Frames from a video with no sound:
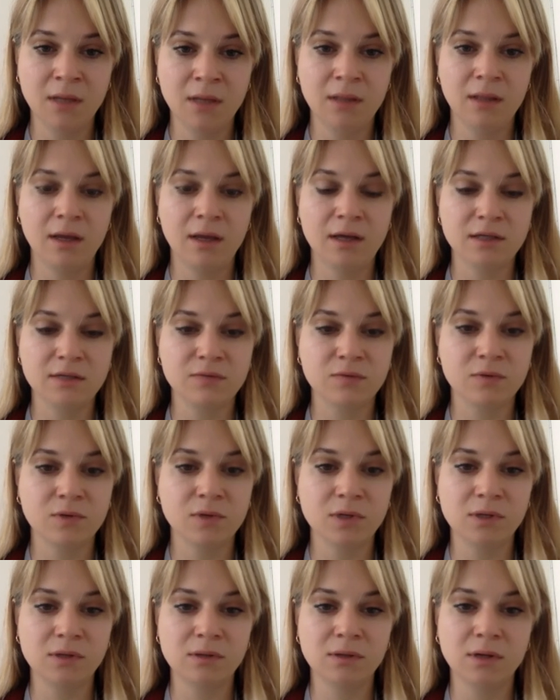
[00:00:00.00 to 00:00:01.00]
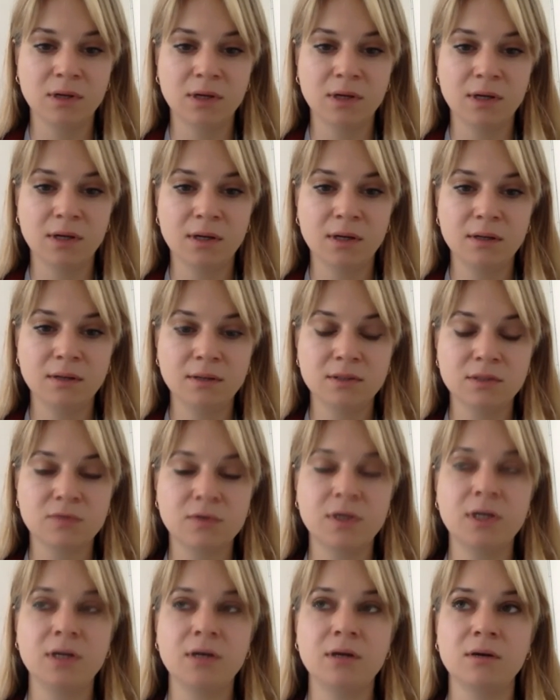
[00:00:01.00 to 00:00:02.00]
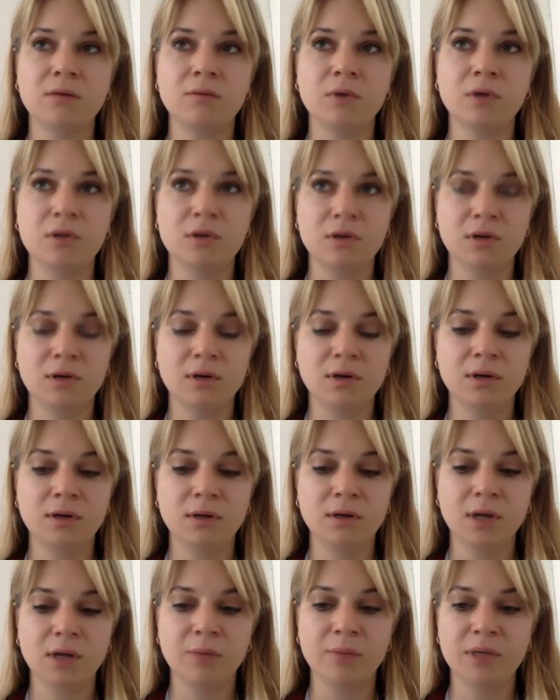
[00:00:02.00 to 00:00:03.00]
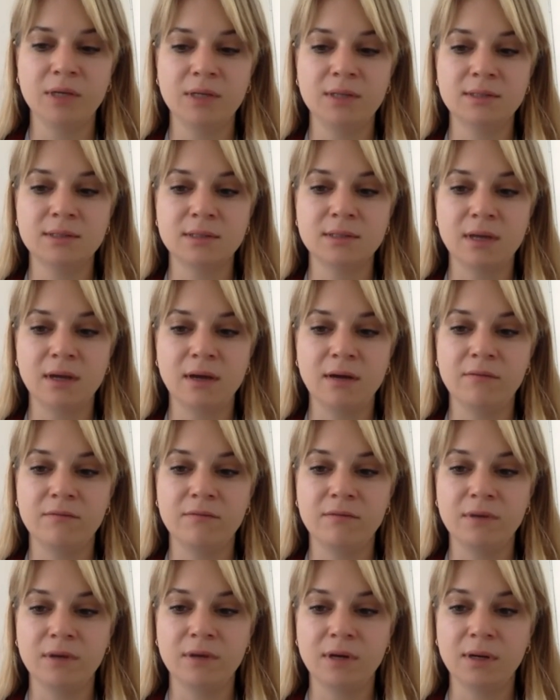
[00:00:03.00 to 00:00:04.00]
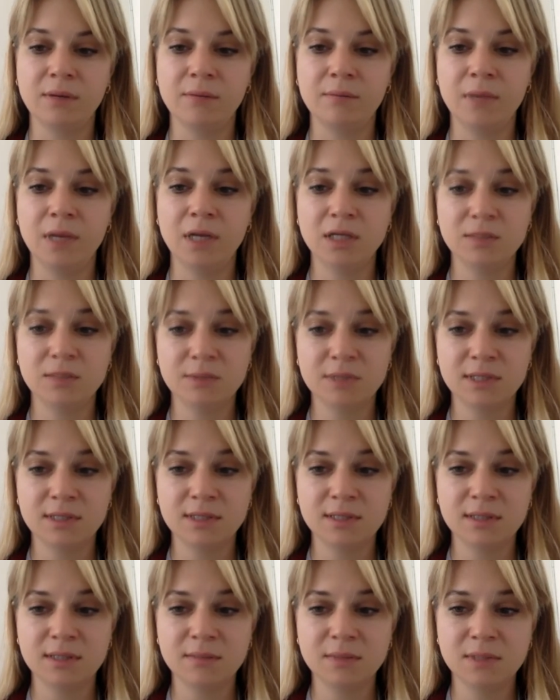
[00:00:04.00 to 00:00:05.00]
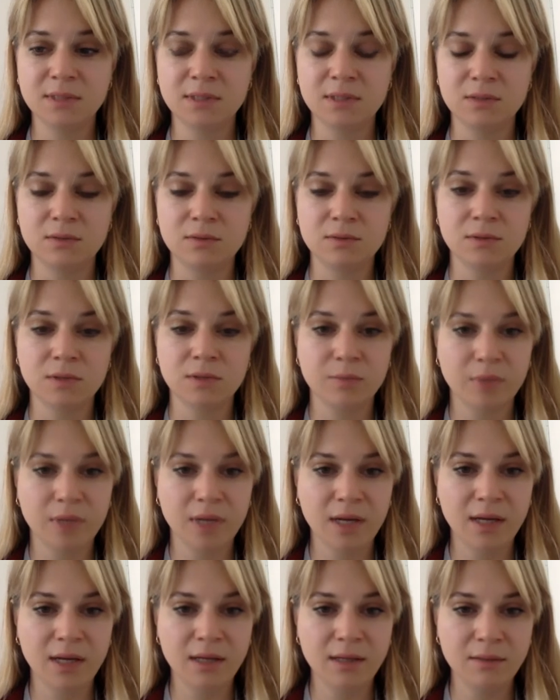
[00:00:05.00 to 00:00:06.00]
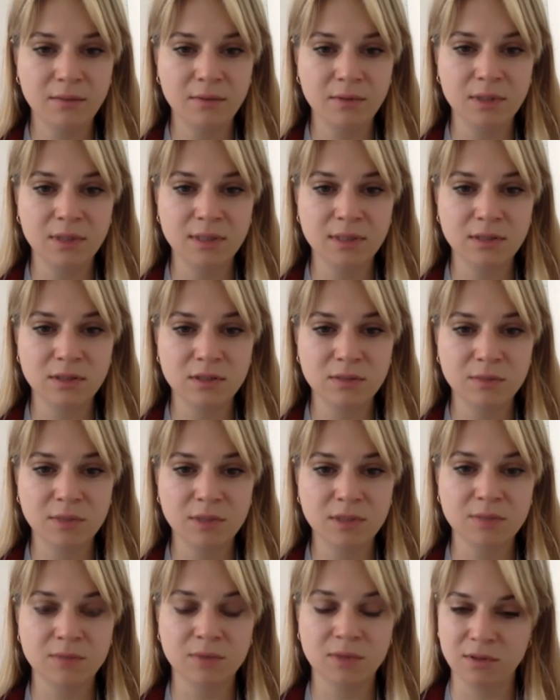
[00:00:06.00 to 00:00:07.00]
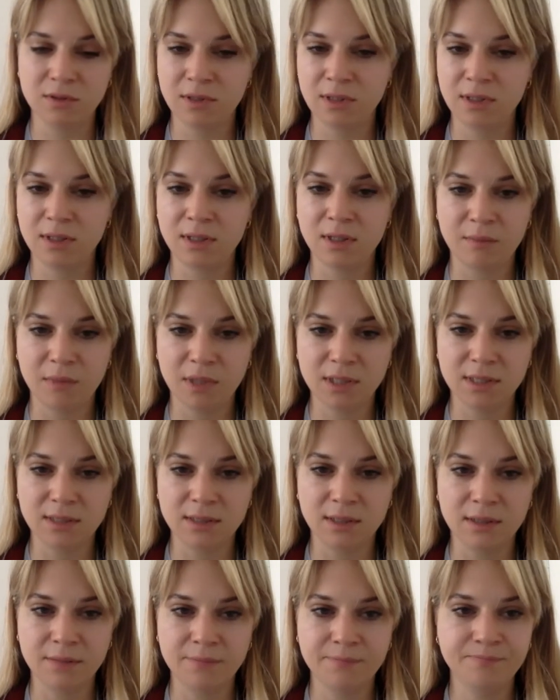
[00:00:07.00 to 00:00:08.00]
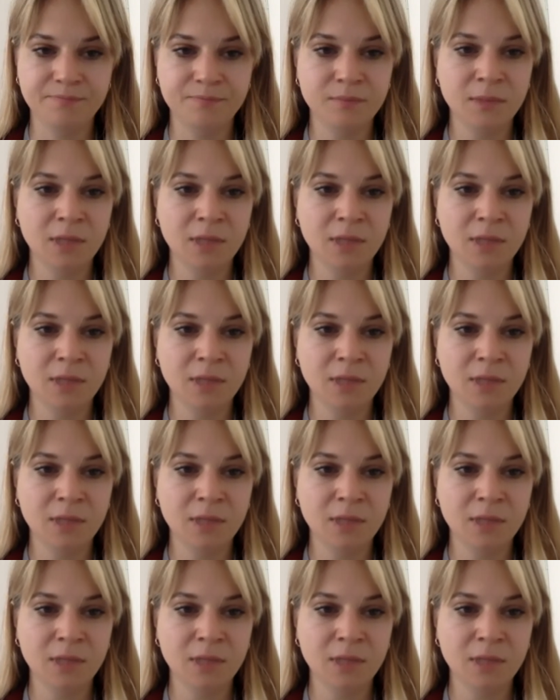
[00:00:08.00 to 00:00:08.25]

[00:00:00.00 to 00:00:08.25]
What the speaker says: They ask for screening on whether companies have management systems to comply with these instruments and whether they commit to them.